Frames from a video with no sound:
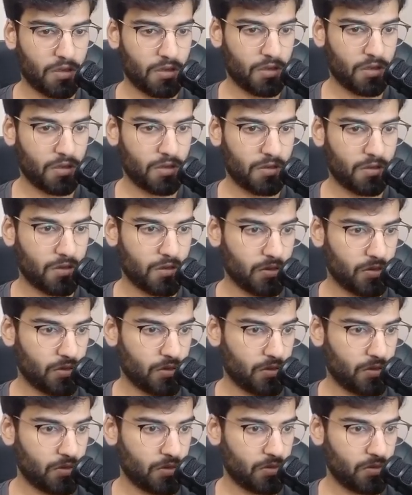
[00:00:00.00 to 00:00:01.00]

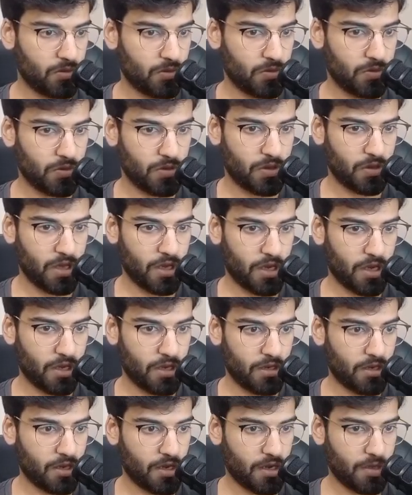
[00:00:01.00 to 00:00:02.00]
So the
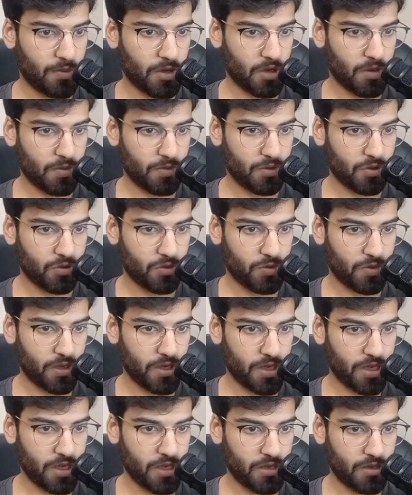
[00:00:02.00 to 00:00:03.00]
end time comes over
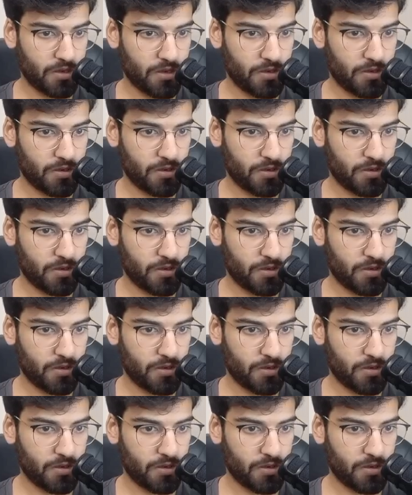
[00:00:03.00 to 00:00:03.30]
here.